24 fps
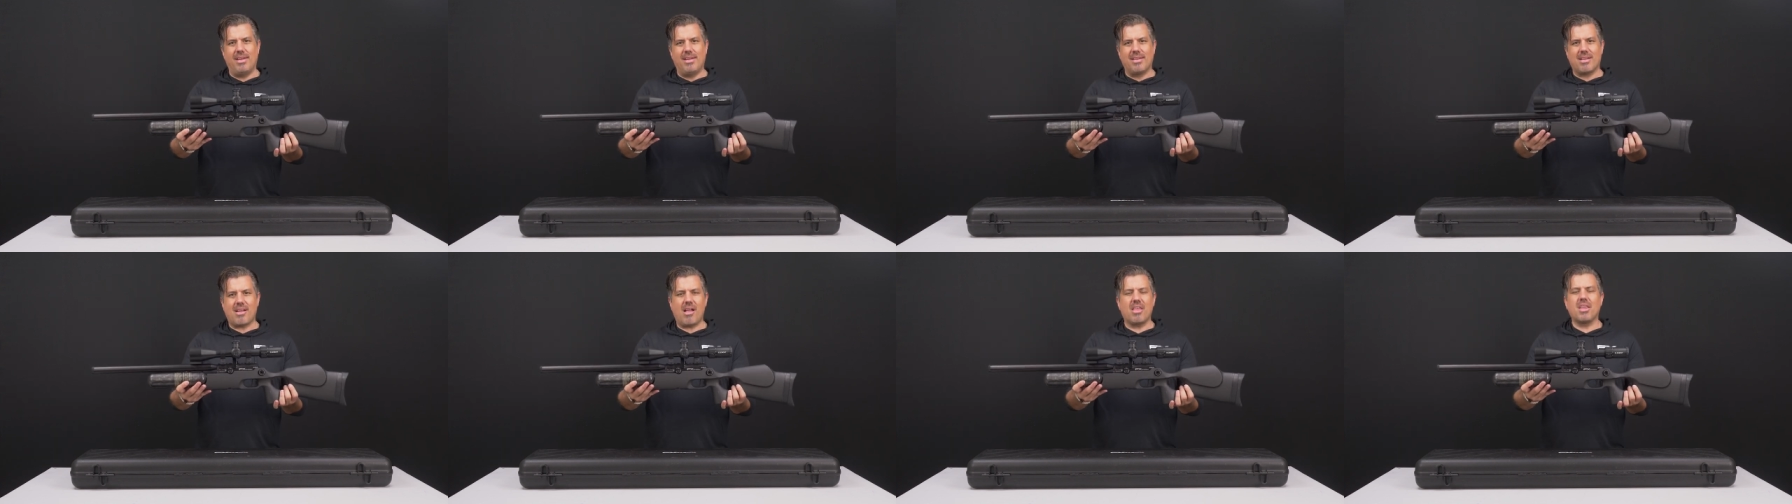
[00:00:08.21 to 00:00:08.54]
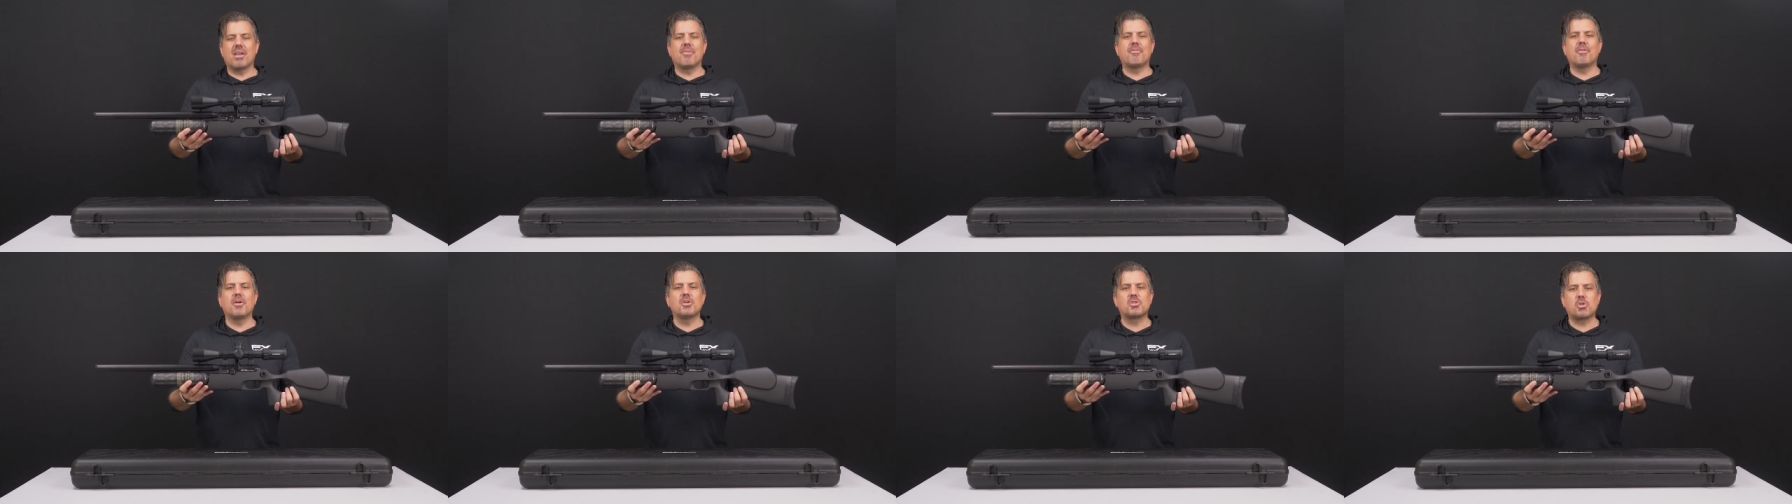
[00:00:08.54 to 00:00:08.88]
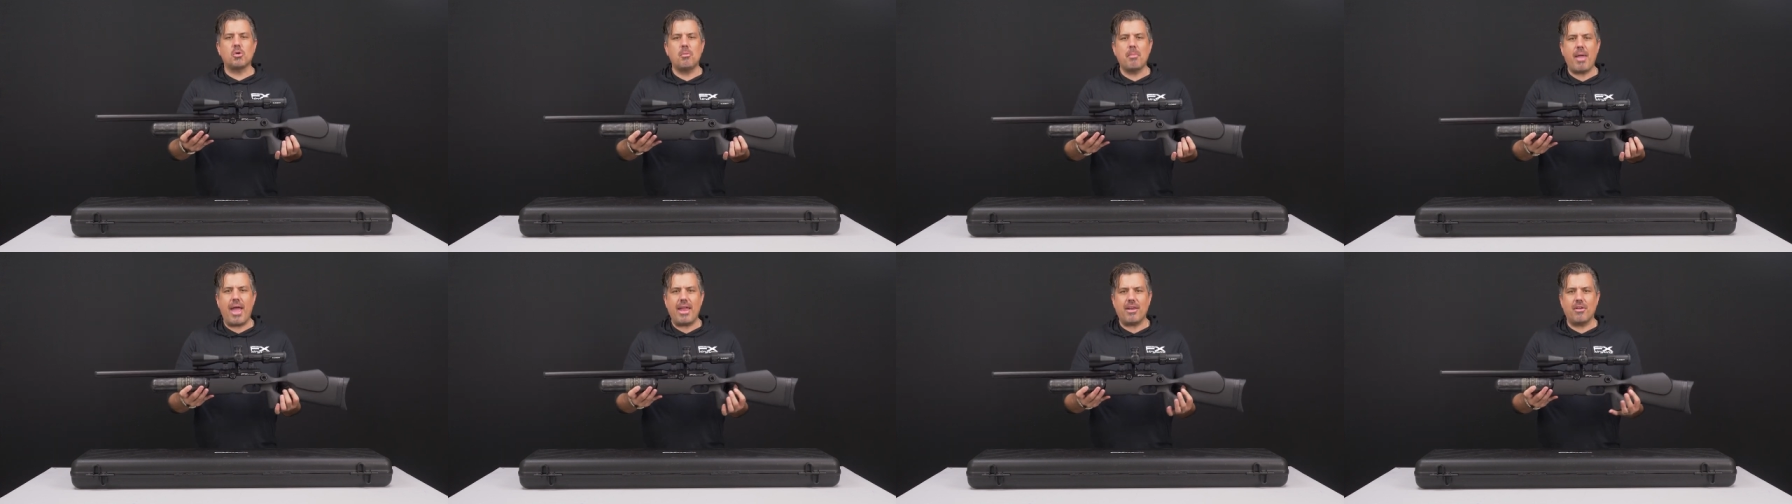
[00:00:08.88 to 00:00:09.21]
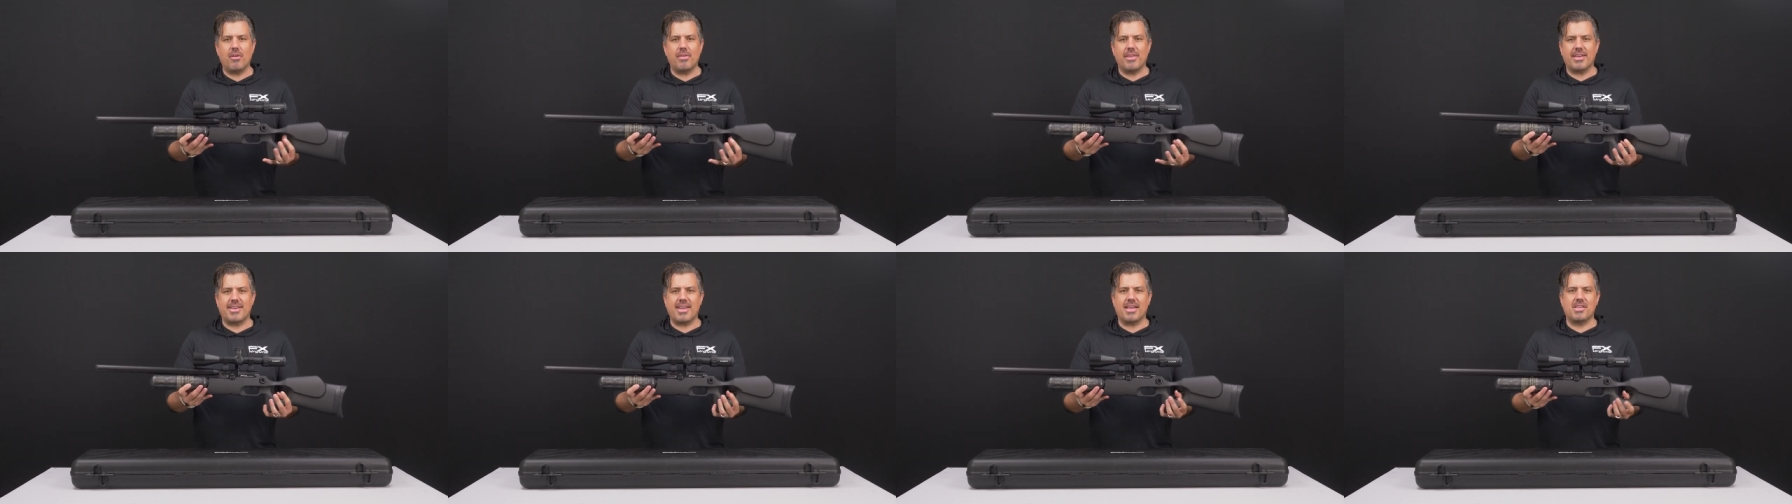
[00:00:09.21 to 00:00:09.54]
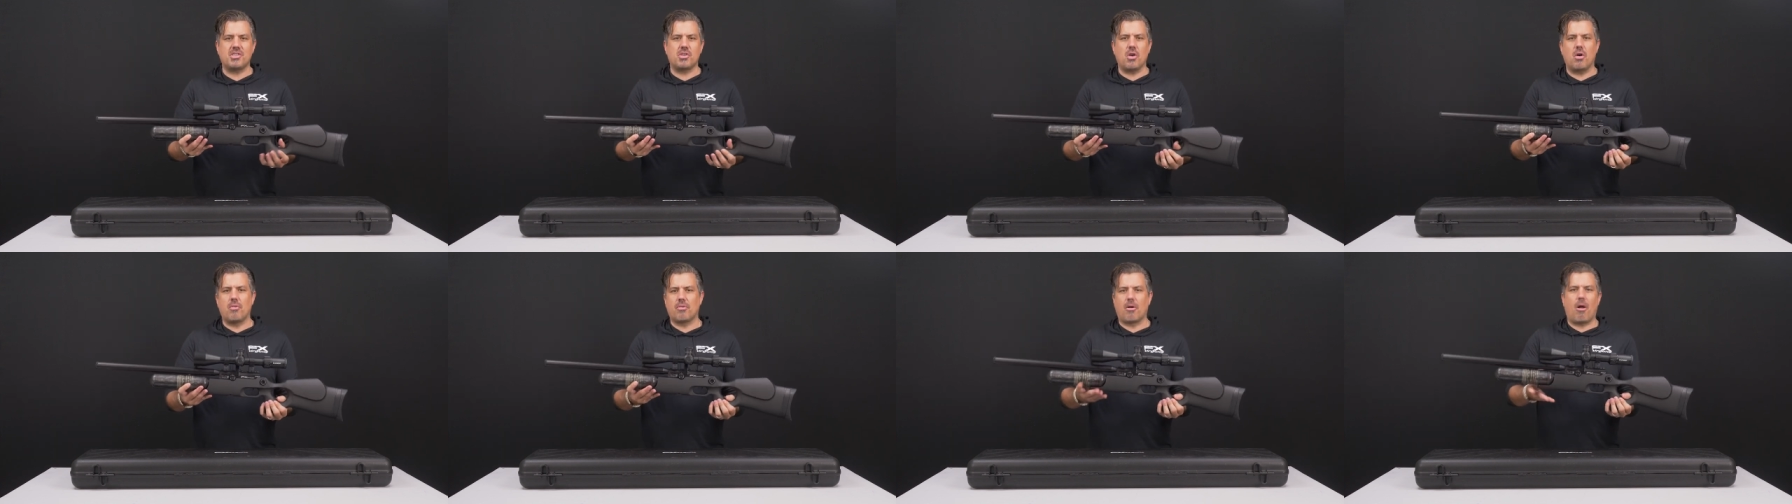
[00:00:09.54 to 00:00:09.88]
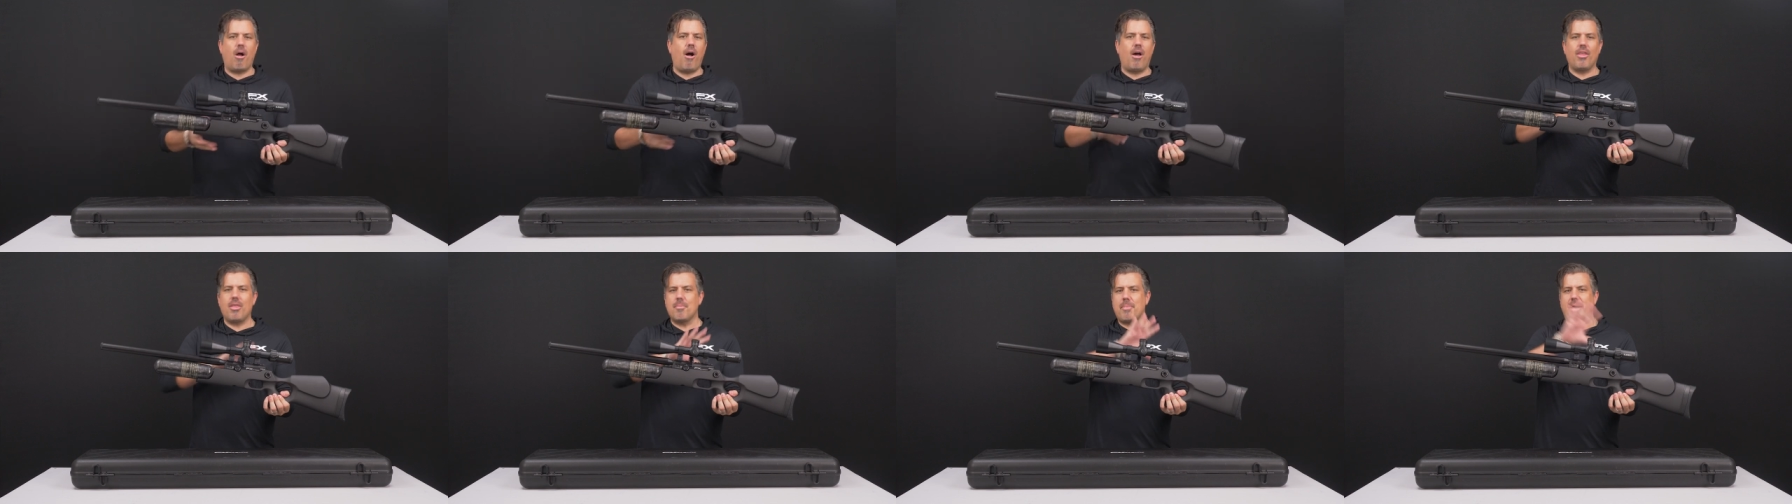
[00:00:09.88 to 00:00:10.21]
Call it a virtual manual that takes you over
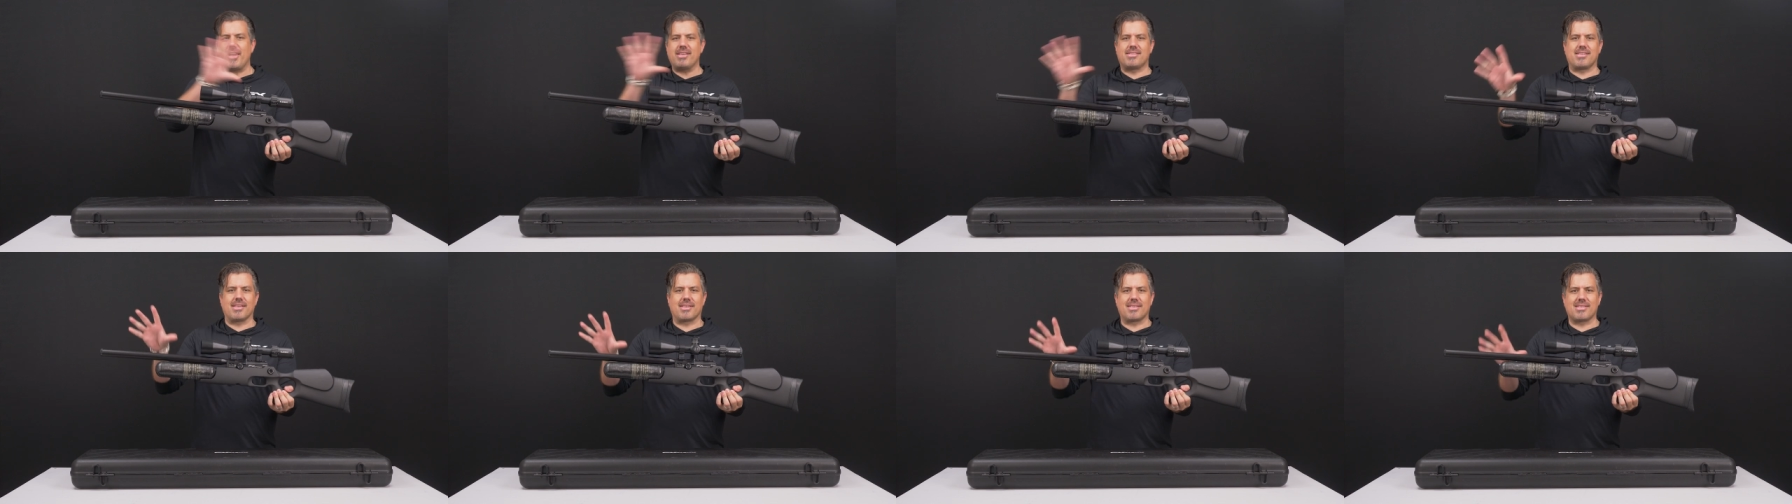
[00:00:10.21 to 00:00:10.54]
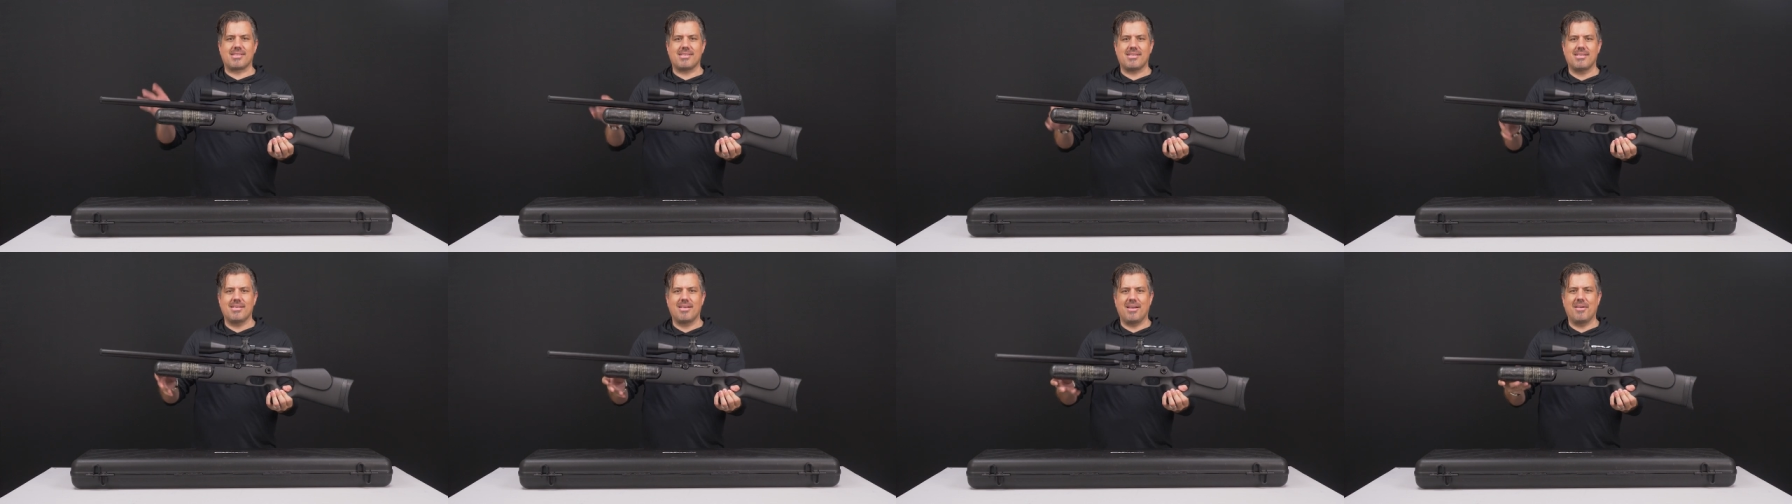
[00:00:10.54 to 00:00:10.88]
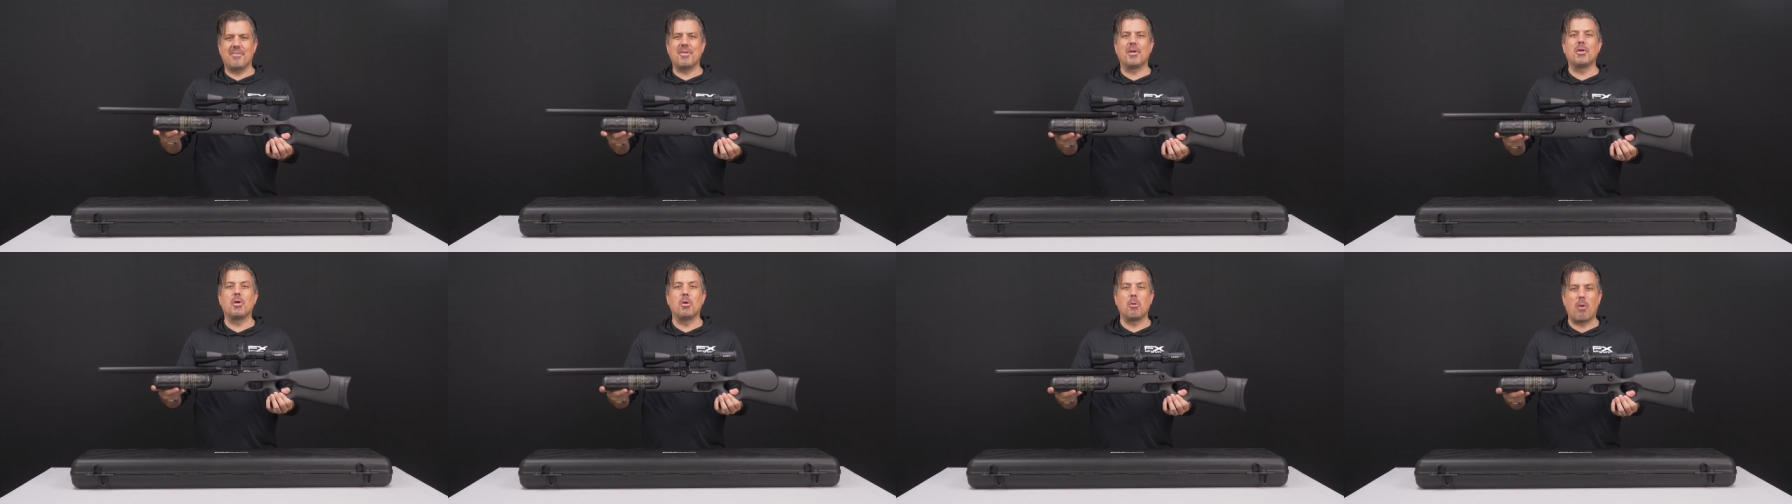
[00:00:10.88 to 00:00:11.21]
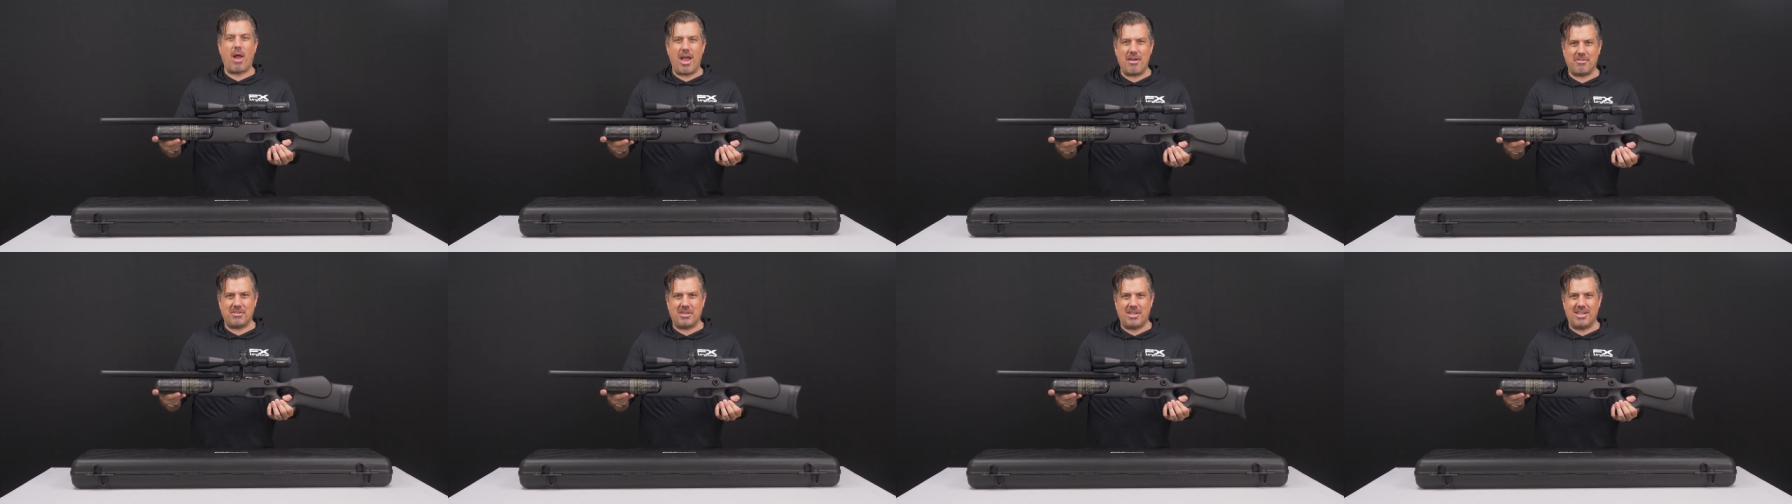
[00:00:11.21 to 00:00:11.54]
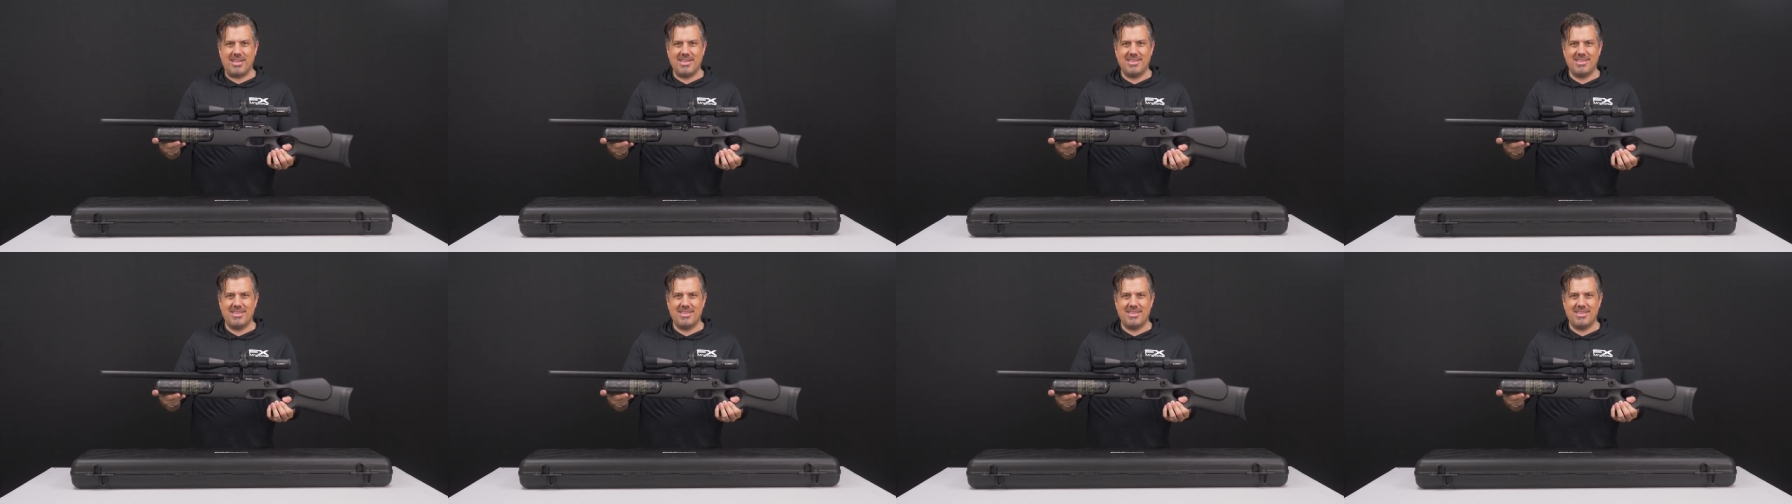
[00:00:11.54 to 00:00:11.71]
all the basics of your new rifle.